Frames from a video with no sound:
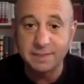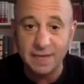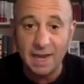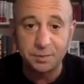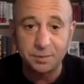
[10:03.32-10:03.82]

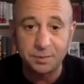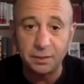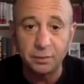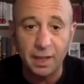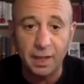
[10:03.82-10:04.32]
depth that
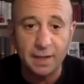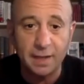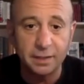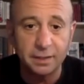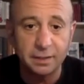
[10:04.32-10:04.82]
you get
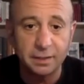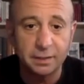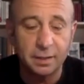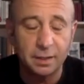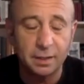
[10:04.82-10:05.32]

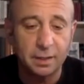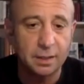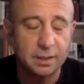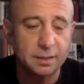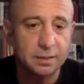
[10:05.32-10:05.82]
in,
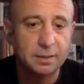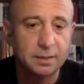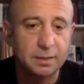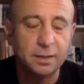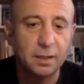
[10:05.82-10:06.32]

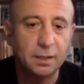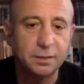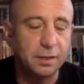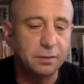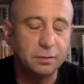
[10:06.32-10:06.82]

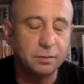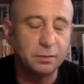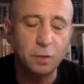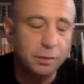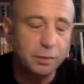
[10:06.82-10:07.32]
they
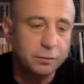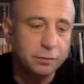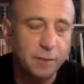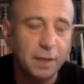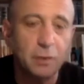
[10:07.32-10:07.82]

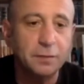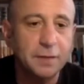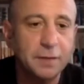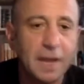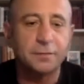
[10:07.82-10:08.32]
don't even
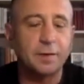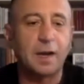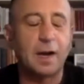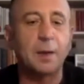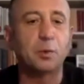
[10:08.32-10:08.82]
have
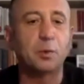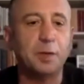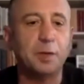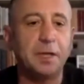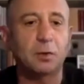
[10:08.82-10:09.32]
a
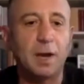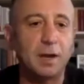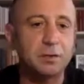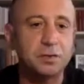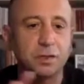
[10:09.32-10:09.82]
barrique
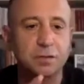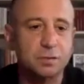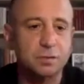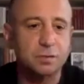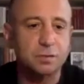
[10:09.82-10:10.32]
around
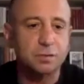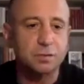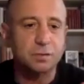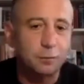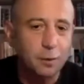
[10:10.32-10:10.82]
just for
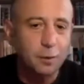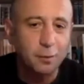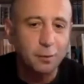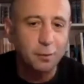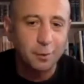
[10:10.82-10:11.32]
overflow
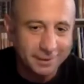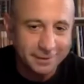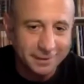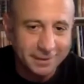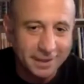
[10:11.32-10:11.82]
or
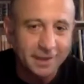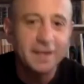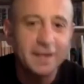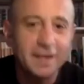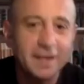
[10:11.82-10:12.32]
anything like that.
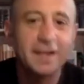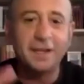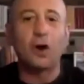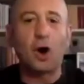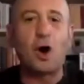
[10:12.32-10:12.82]
It
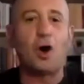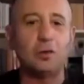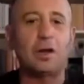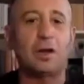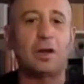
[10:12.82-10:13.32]
is
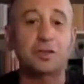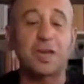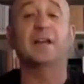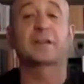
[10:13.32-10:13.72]
all large